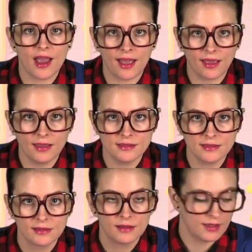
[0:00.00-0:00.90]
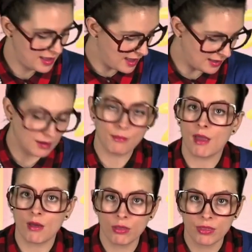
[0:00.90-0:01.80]
eyes and your
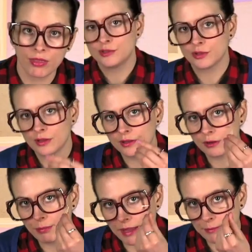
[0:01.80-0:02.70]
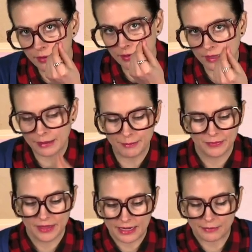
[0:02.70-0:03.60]
mouth, took a little paper clip
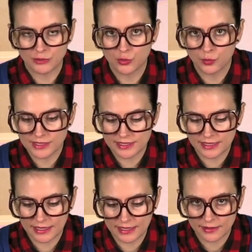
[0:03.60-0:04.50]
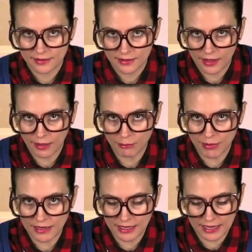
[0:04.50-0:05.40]
and I'm twisting it and
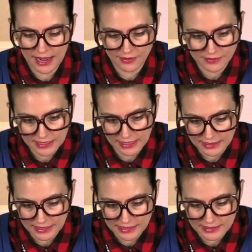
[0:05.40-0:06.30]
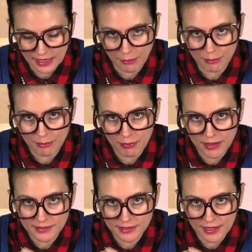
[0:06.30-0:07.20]
bending it out. See like this? I
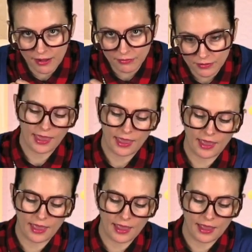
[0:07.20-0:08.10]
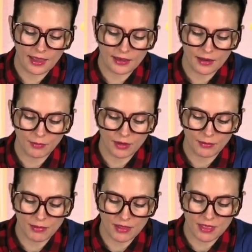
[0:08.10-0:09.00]
bent it out and I'm gonna
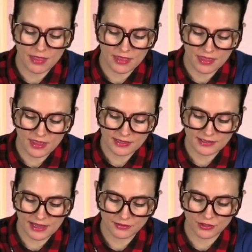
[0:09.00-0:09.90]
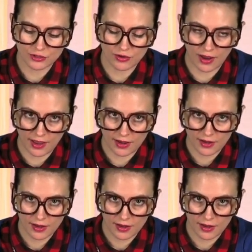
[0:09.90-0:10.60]
bend this out straight.